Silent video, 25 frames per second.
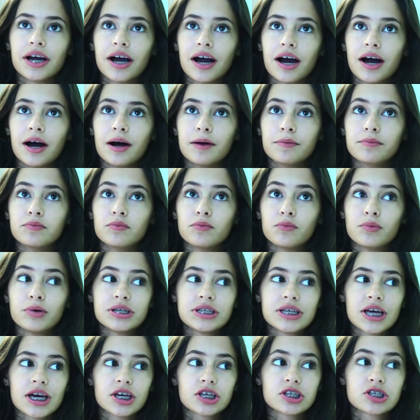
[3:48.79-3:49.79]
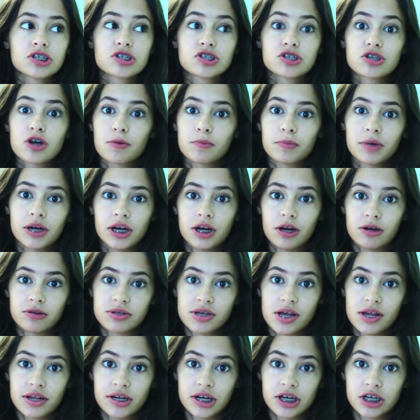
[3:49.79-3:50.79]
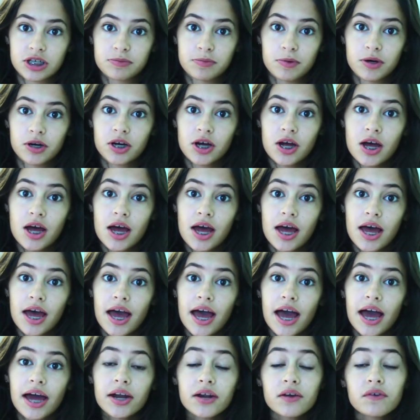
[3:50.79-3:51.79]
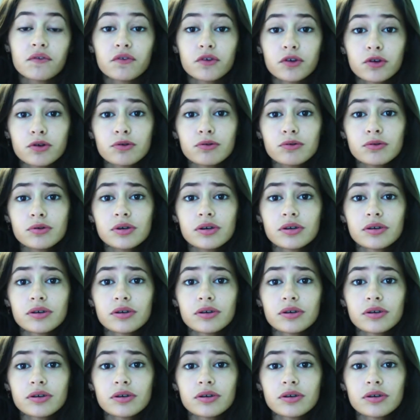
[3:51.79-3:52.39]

um, we take so many notes out of textbook. And if you,